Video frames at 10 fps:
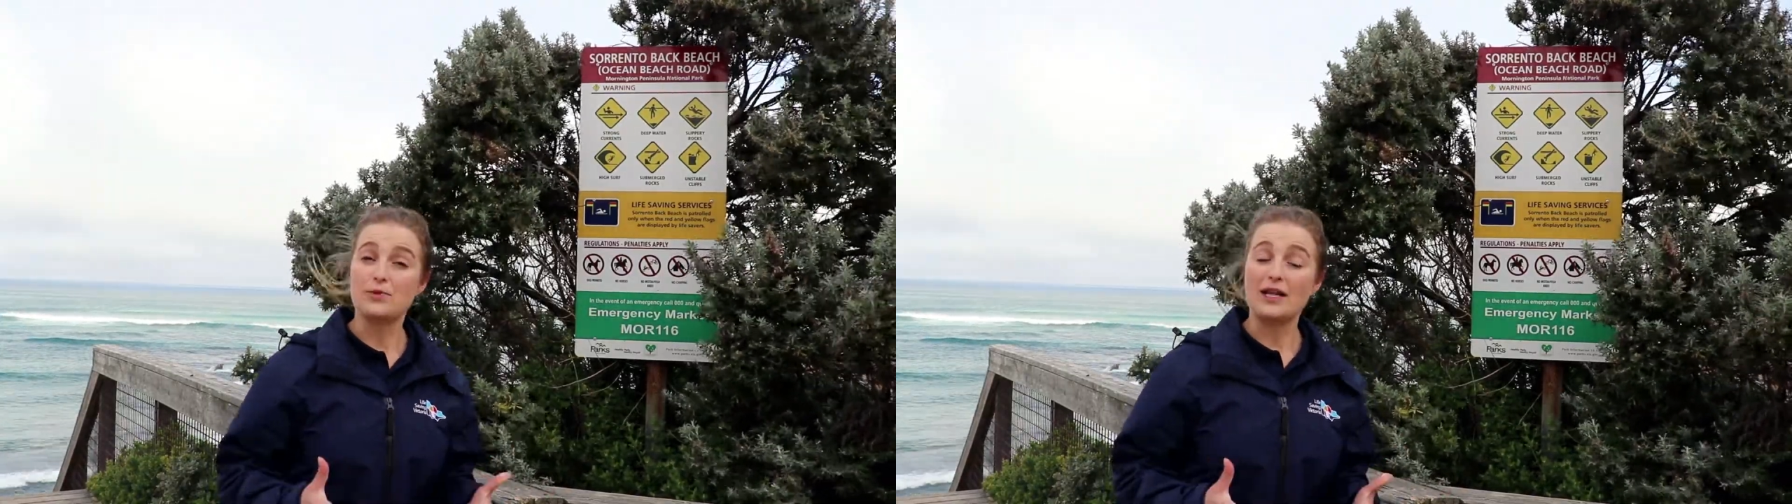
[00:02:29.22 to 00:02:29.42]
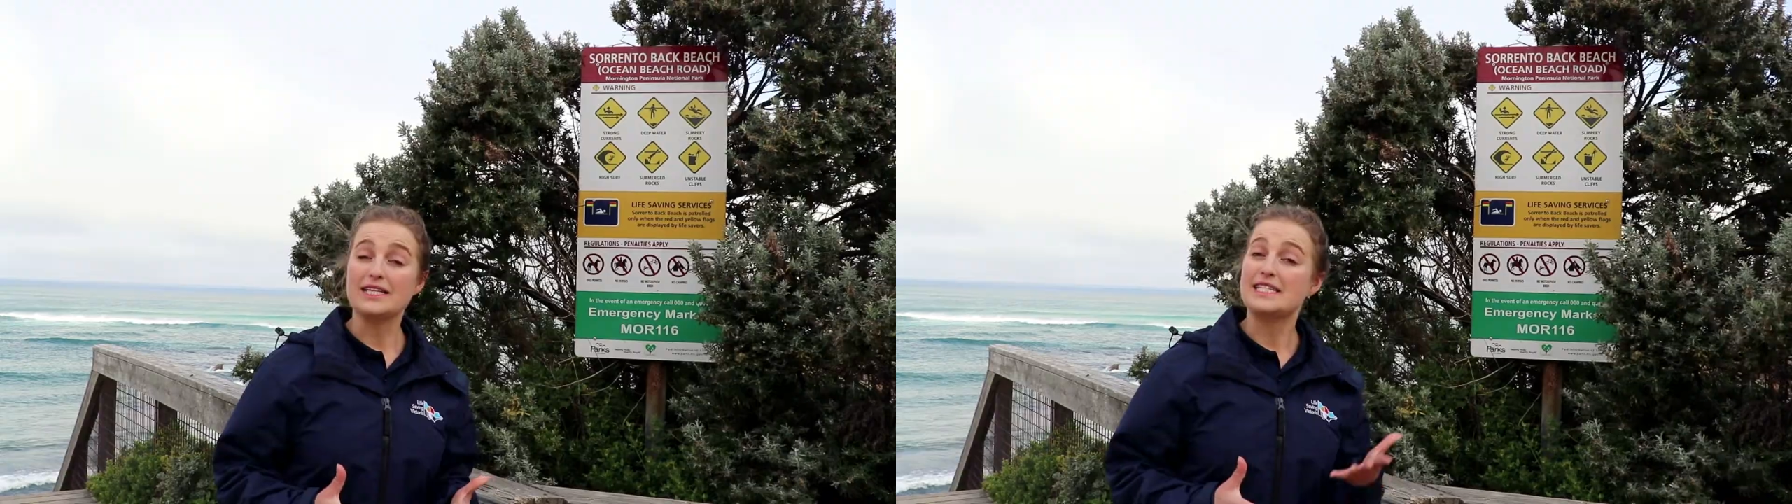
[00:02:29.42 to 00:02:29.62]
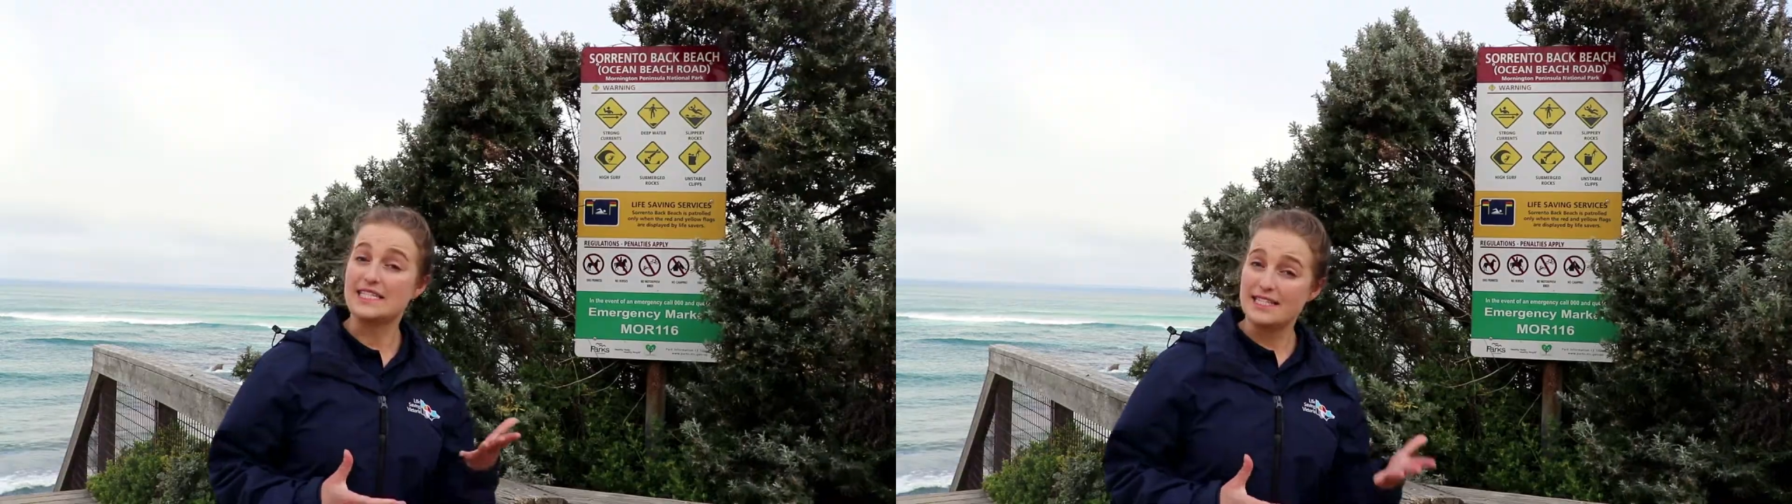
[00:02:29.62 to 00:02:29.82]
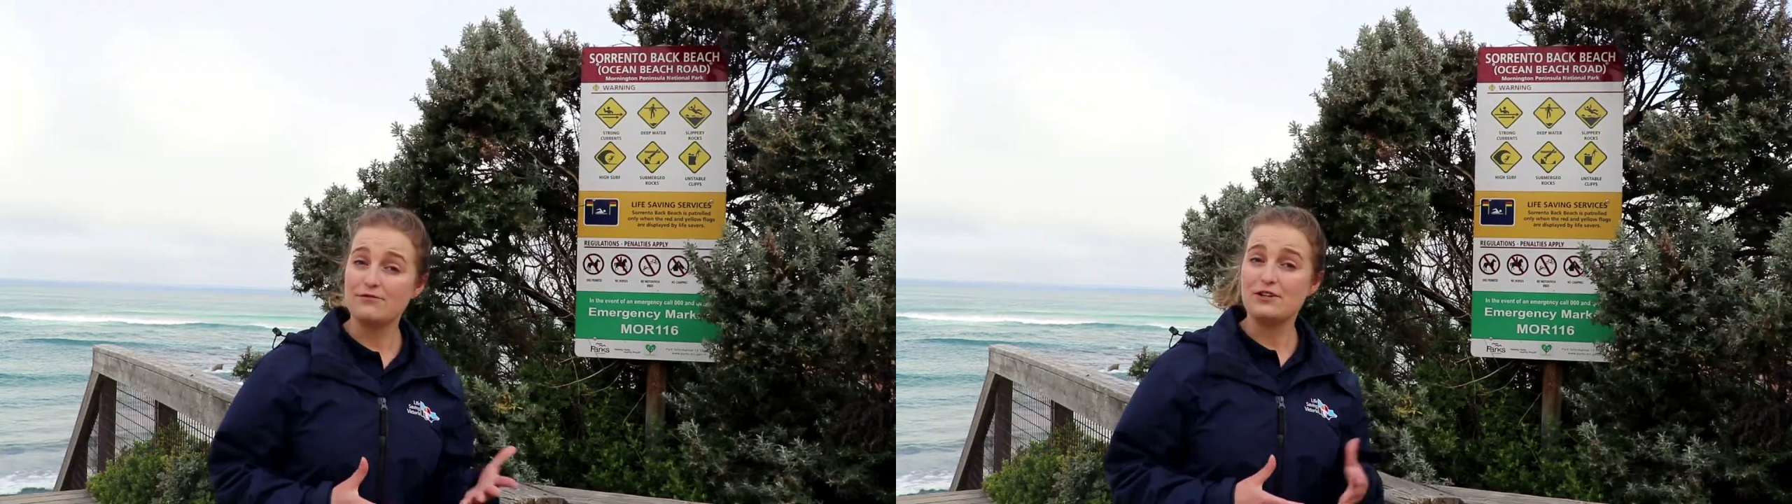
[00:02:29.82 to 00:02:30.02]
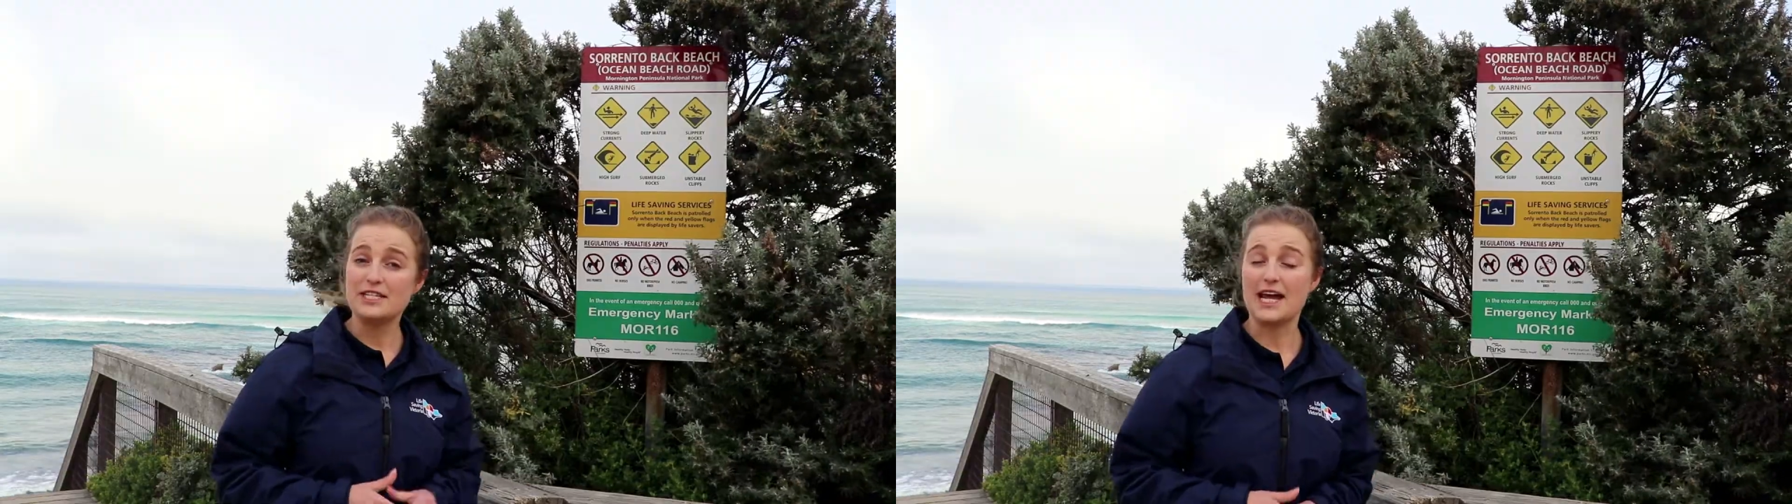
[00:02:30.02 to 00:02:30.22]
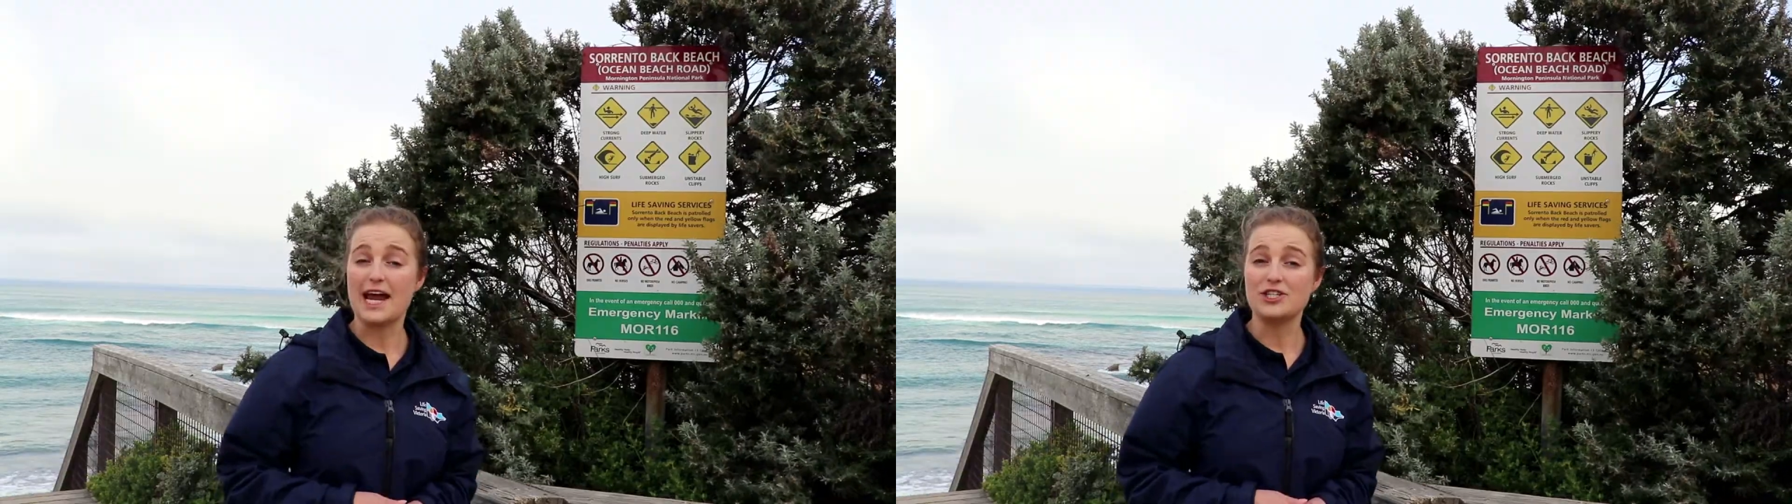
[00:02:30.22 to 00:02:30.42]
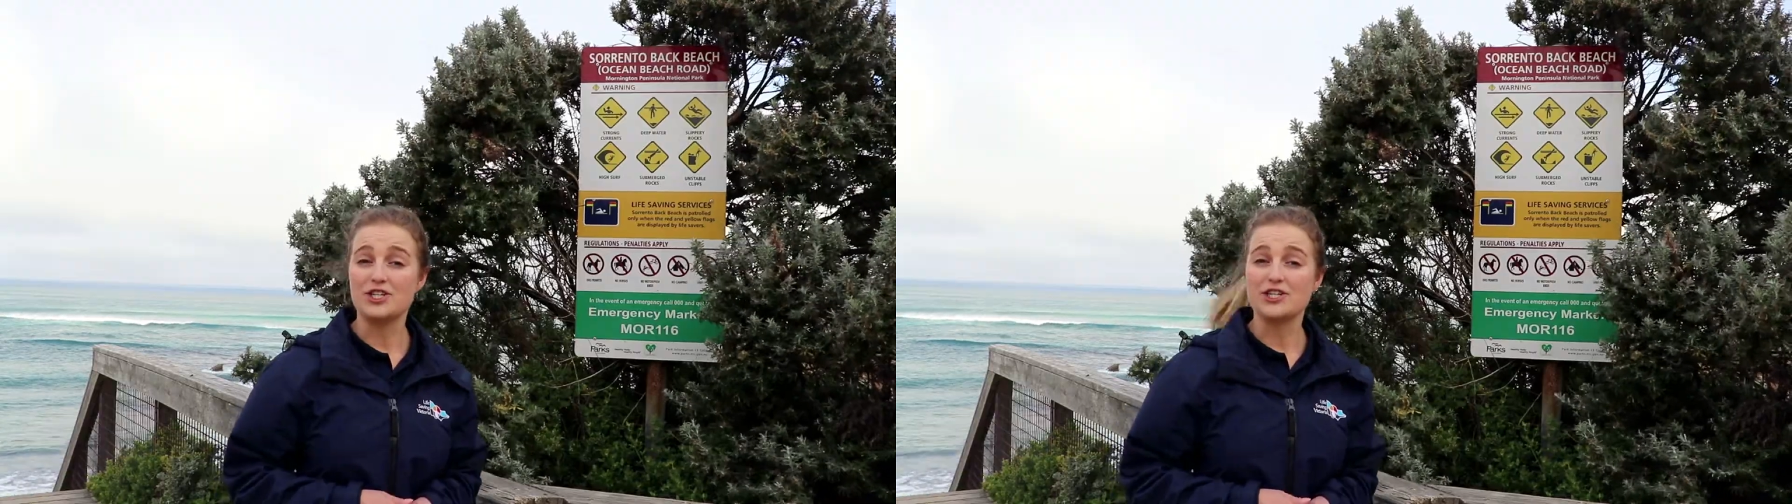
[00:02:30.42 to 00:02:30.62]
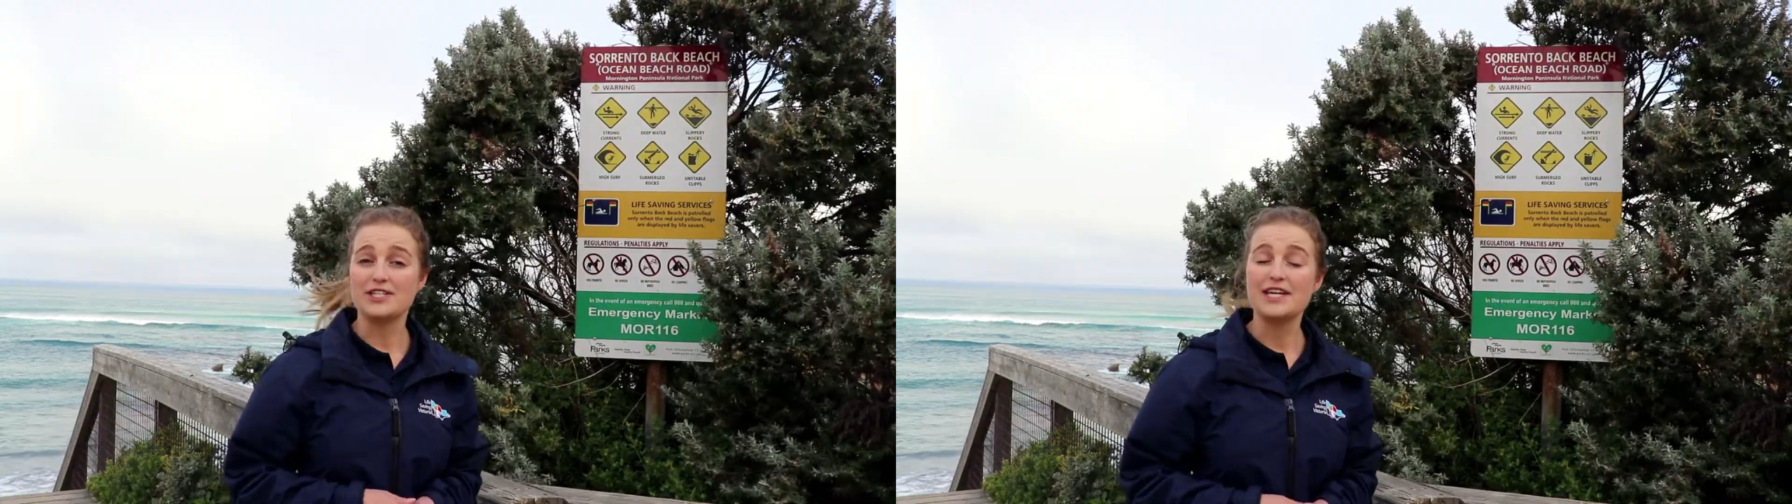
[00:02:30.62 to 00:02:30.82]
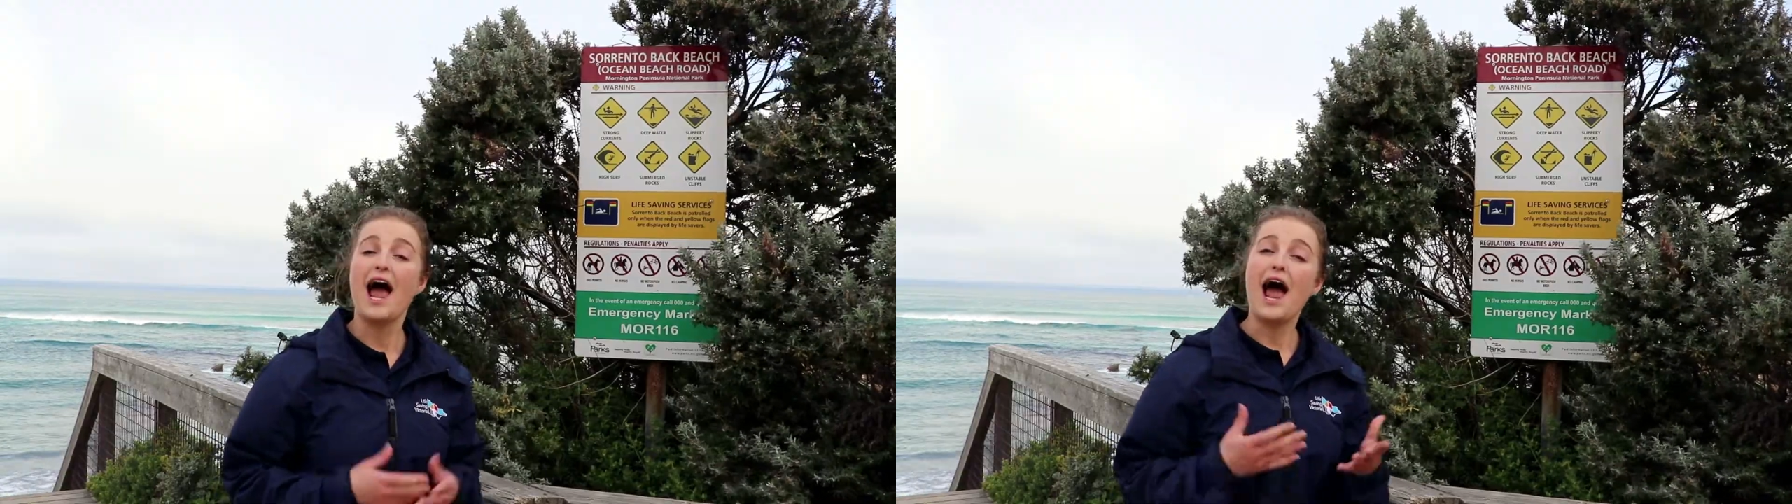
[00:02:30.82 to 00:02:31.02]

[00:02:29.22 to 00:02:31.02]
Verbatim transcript: well as the different dangers